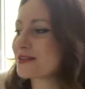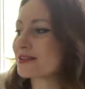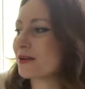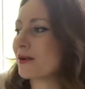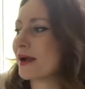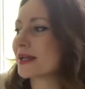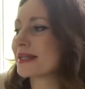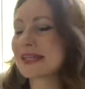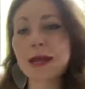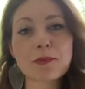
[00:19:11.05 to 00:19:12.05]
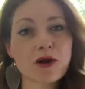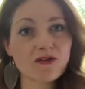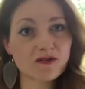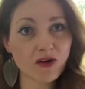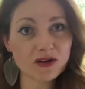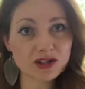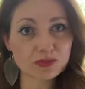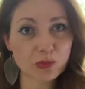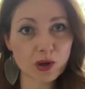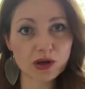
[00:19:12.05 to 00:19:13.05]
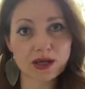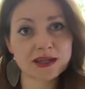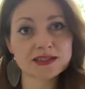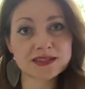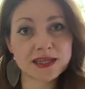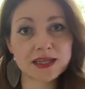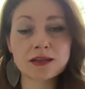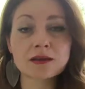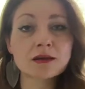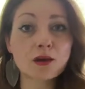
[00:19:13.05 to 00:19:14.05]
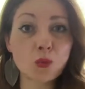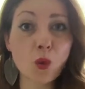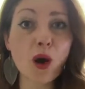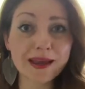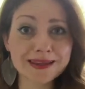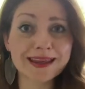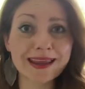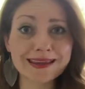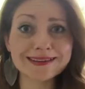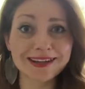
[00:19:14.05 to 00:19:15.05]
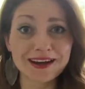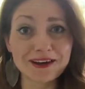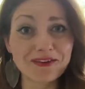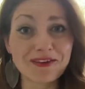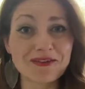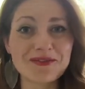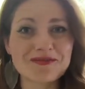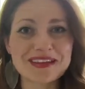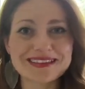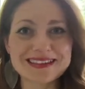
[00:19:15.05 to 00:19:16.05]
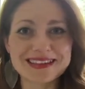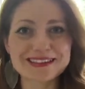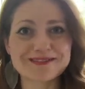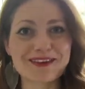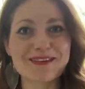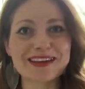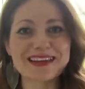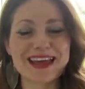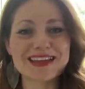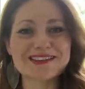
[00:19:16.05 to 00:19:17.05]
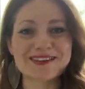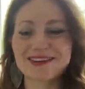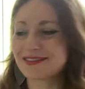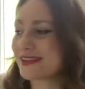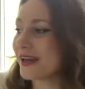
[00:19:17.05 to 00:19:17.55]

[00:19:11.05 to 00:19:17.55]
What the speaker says: So I'm going to take my forager's book and see what I can eat from these things growing in the hedgerows.